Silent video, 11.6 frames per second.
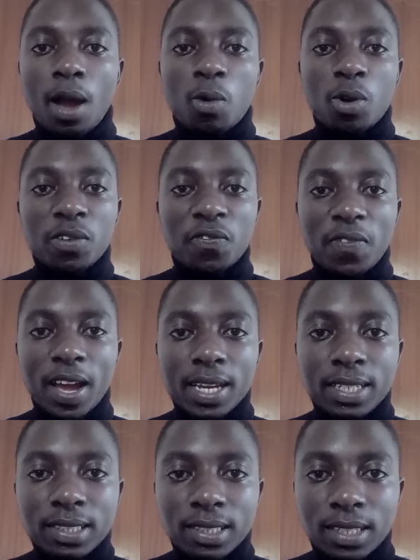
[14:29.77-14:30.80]

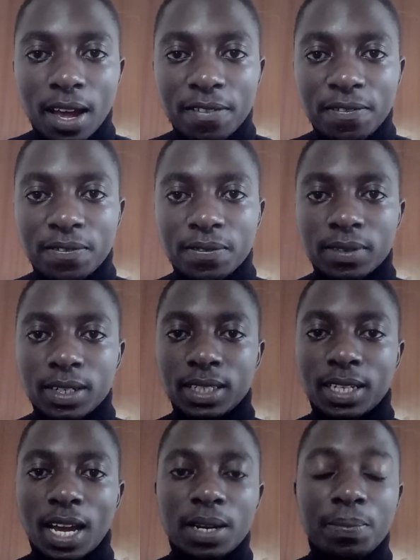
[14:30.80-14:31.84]
qualified staff,
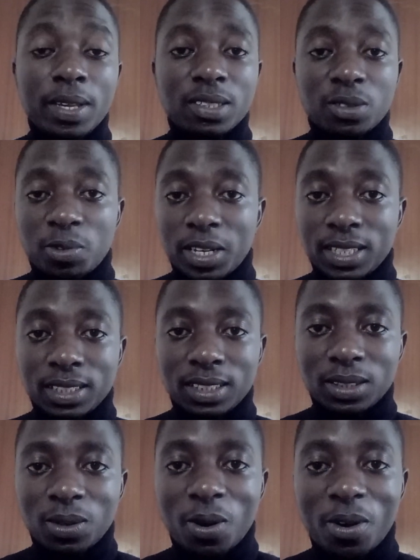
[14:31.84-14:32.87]
it can be a strength.
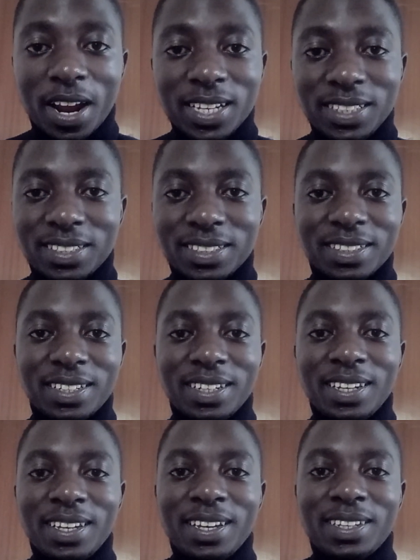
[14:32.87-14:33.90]
All right.
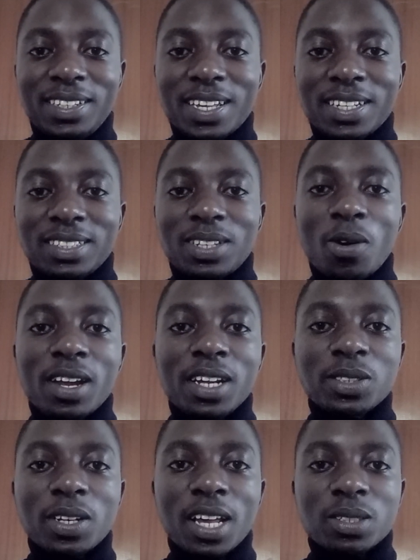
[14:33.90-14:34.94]
Yes, the
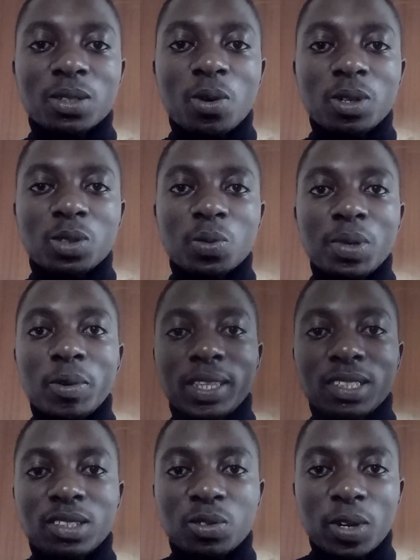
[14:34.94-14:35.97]
organization has got to be with
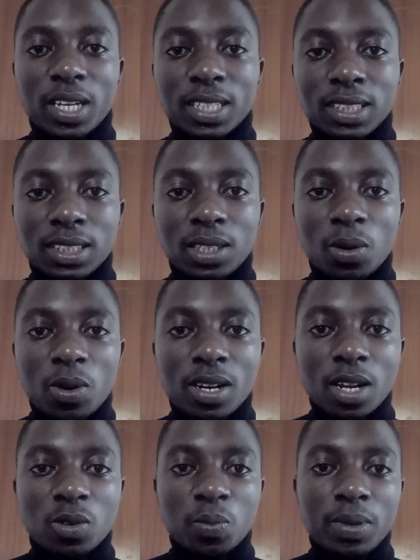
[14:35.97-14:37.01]
the strength in
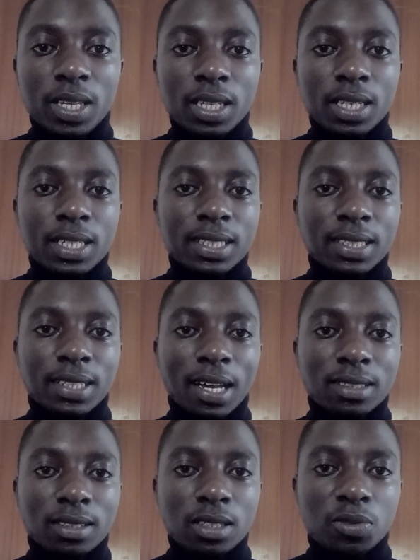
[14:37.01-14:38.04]
order to be
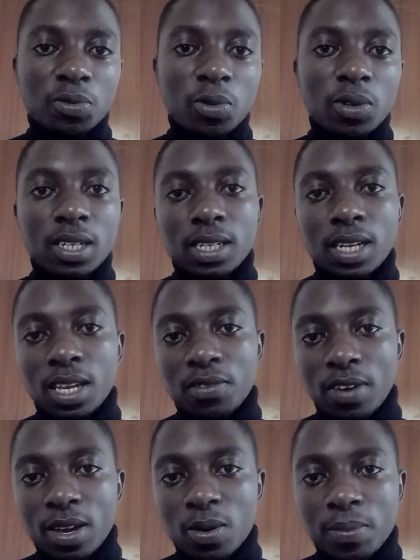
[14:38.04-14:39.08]
successful in the
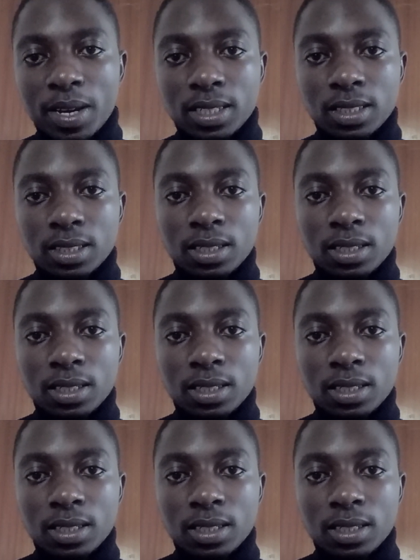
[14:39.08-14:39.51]
environment.